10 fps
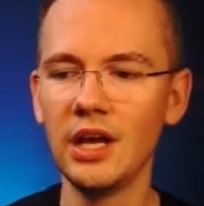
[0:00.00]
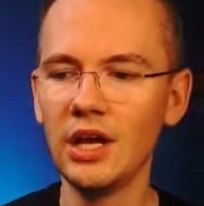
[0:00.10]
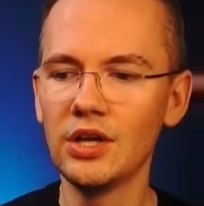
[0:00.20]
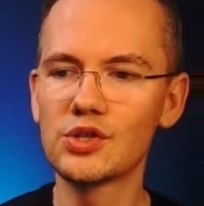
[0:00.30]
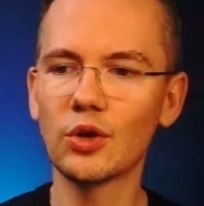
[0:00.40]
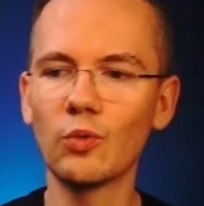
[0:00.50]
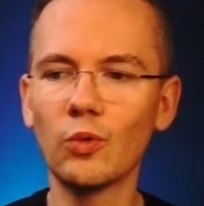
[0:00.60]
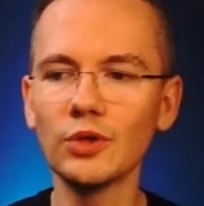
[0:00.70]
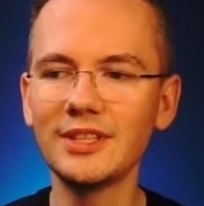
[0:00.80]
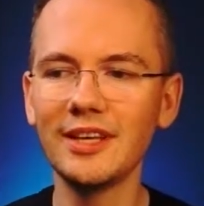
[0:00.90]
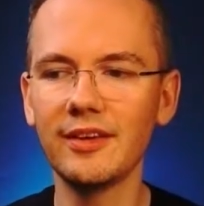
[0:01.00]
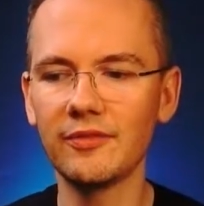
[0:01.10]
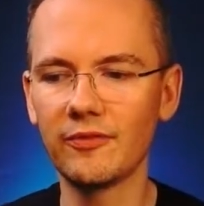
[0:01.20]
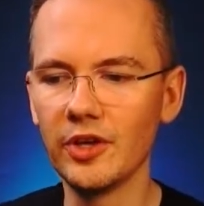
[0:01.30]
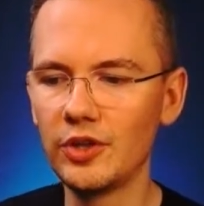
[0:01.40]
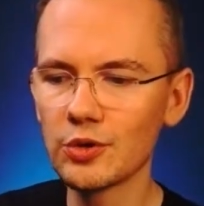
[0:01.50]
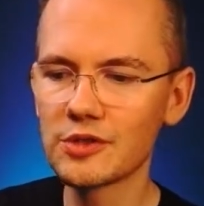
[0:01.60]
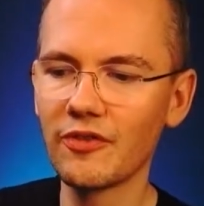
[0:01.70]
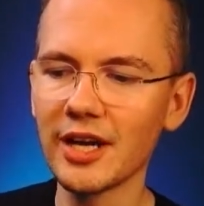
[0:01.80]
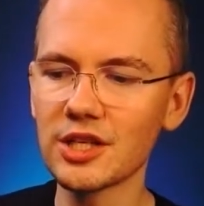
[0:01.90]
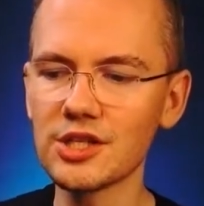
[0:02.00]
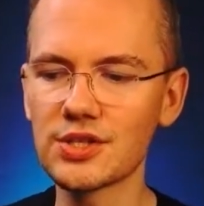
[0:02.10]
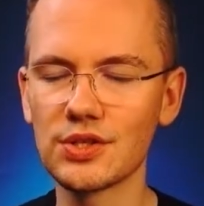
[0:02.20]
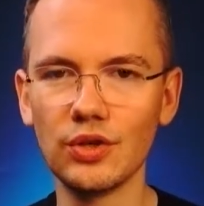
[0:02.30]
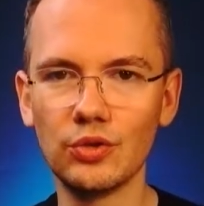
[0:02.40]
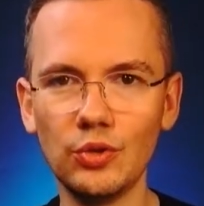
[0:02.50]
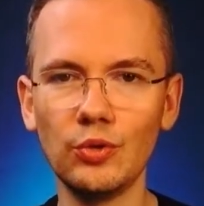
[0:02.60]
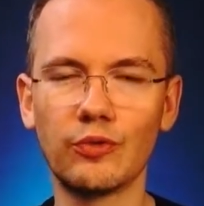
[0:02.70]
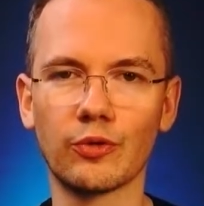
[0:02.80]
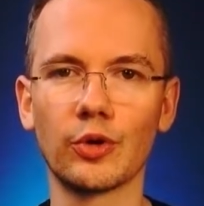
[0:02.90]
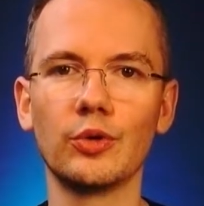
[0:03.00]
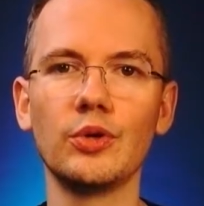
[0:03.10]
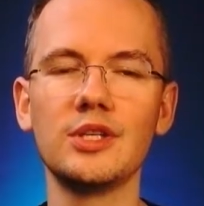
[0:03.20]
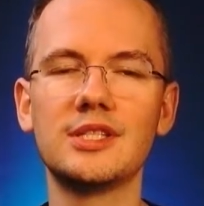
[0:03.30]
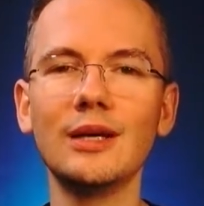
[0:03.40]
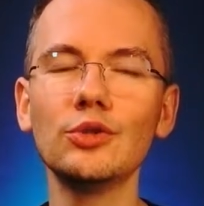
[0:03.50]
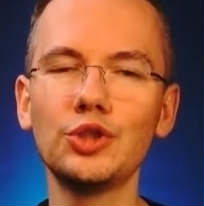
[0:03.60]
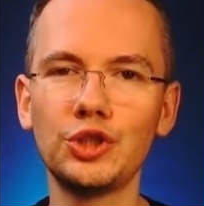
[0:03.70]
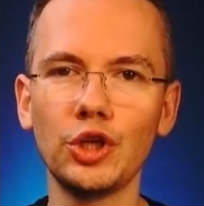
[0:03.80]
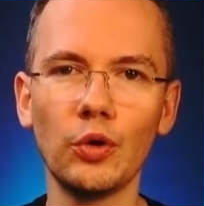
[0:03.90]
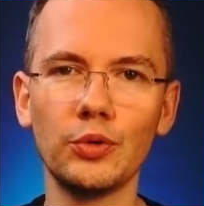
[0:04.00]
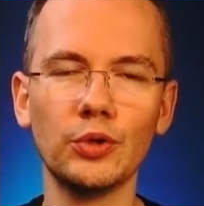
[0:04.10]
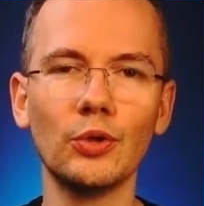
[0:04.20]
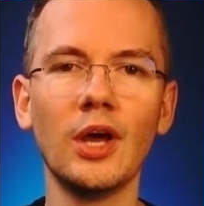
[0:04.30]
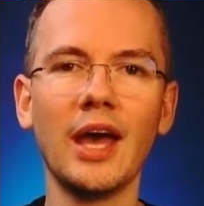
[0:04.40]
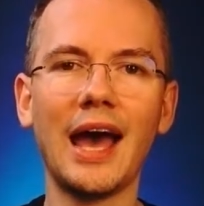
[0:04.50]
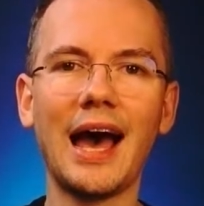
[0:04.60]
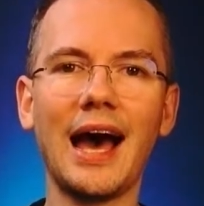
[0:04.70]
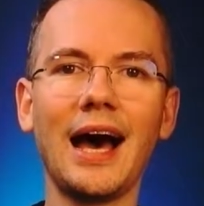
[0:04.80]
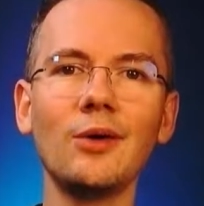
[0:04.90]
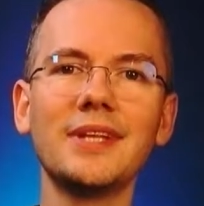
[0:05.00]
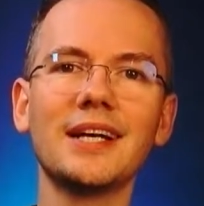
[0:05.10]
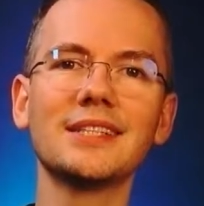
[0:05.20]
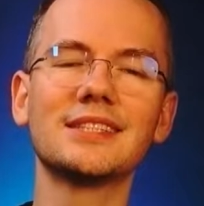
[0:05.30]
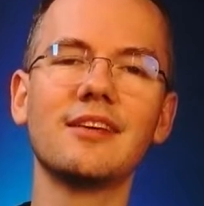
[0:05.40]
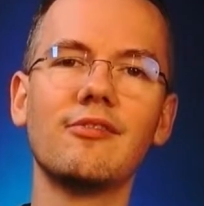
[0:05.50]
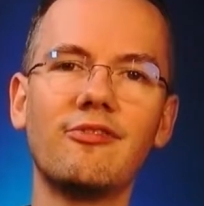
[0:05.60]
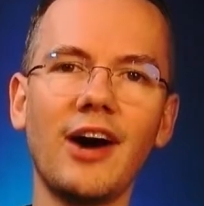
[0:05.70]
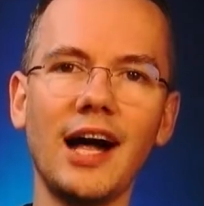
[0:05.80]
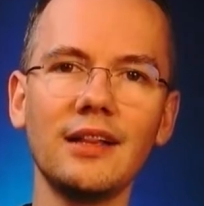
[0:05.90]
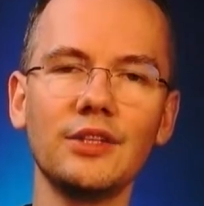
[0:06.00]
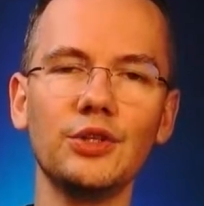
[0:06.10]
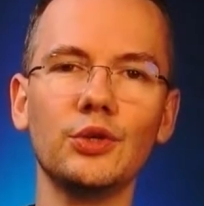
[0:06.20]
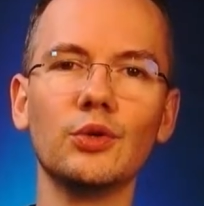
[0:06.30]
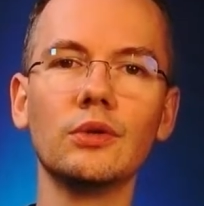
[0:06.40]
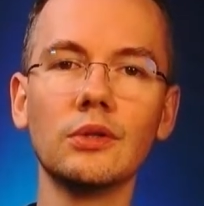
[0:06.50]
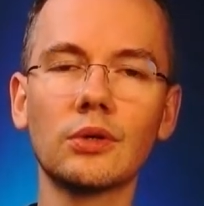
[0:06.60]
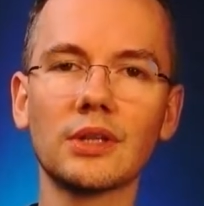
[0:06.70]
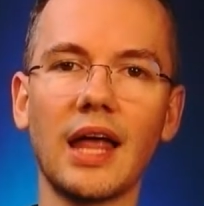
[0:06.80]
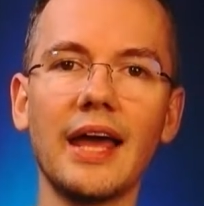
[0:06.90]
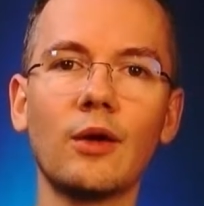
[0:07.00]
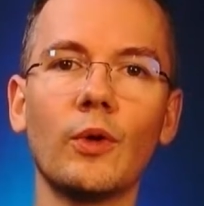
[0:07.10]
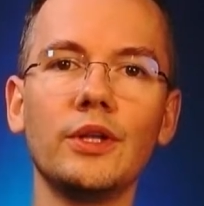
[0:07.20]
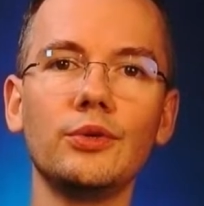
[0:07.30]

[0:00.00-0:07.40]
So what those functions do for you is they will show you how does the value look like when you